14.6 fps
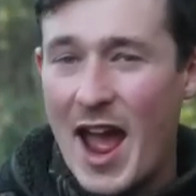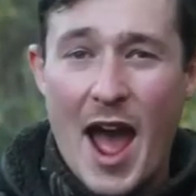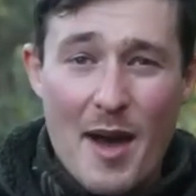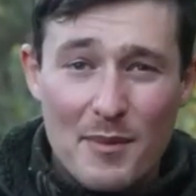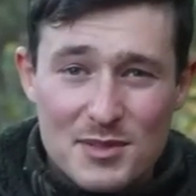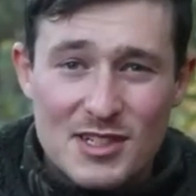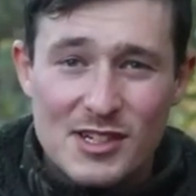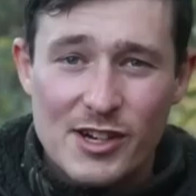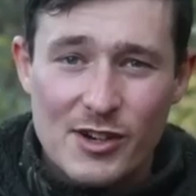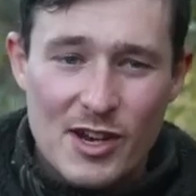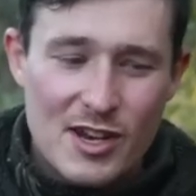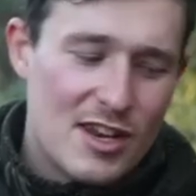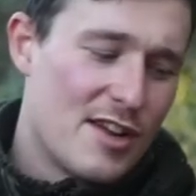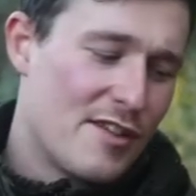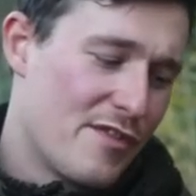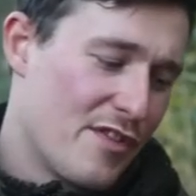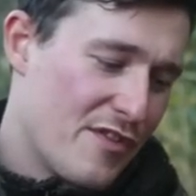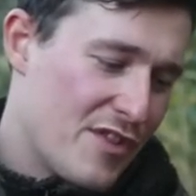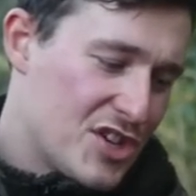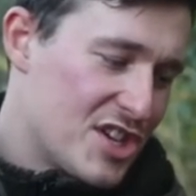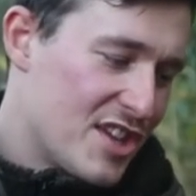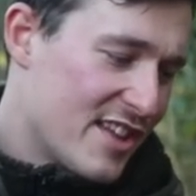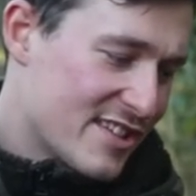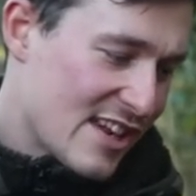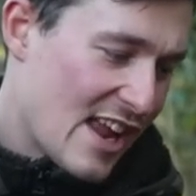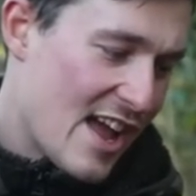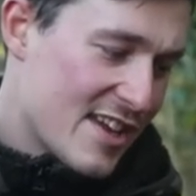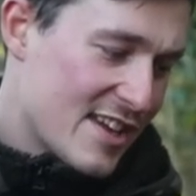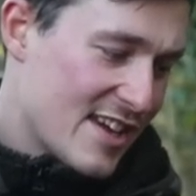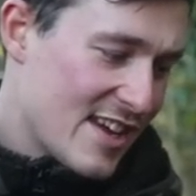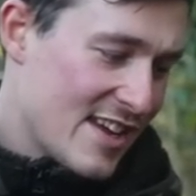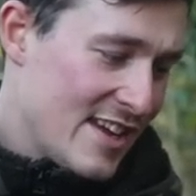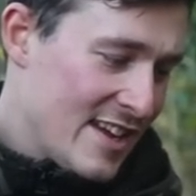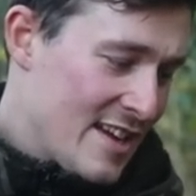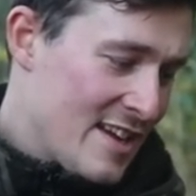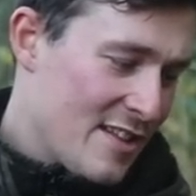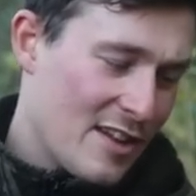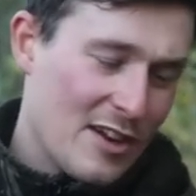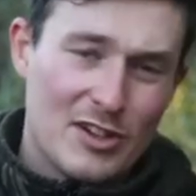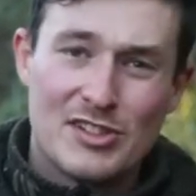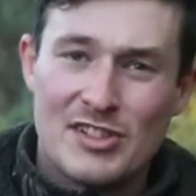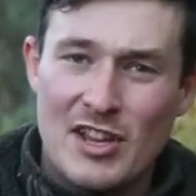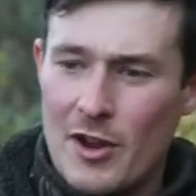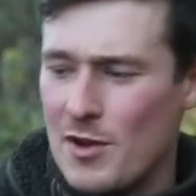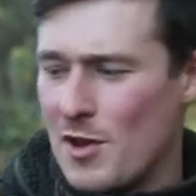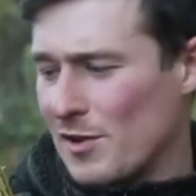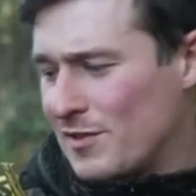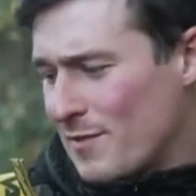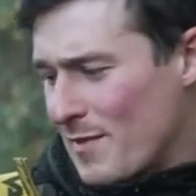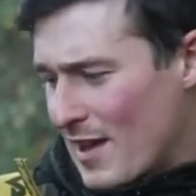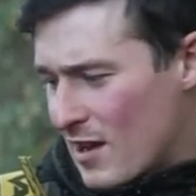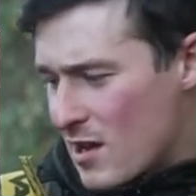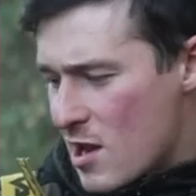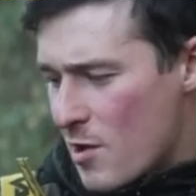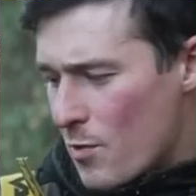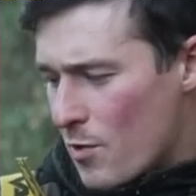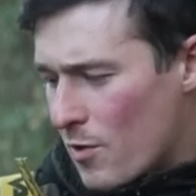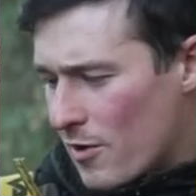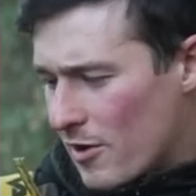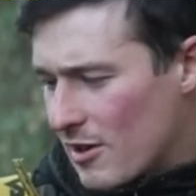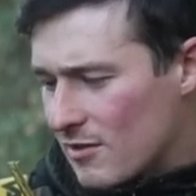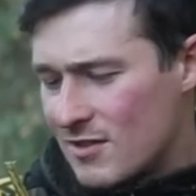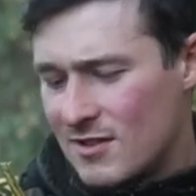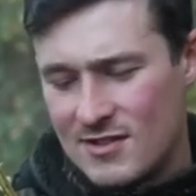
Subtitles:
Absolutely love the fish in this lake. It looks so nice from that clear water.